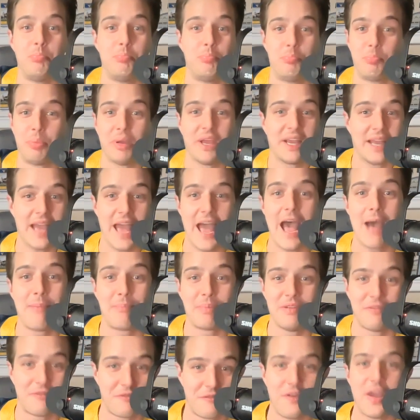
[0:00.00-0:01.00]
big
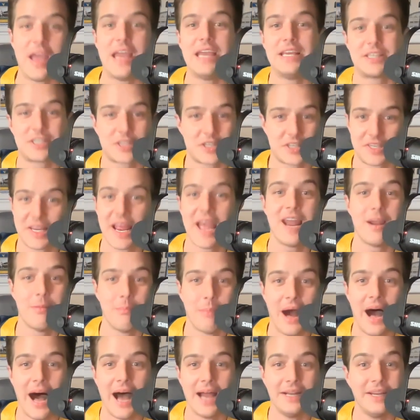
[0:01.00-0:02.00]
happy face standing
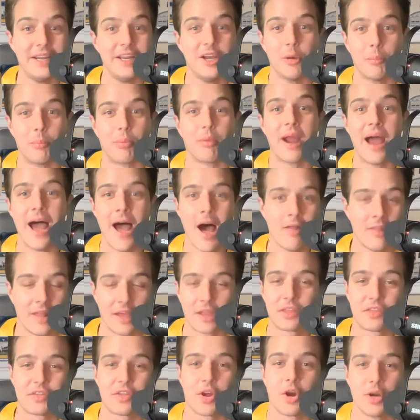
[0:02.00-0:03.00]
behind Neil Brown like
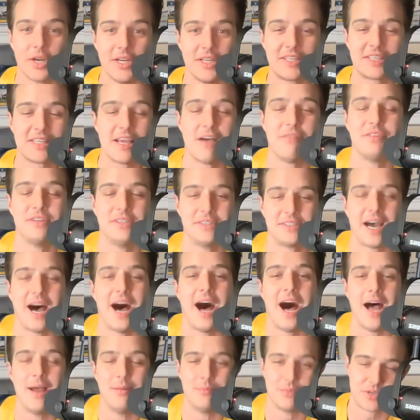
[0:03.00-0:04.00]
37 times.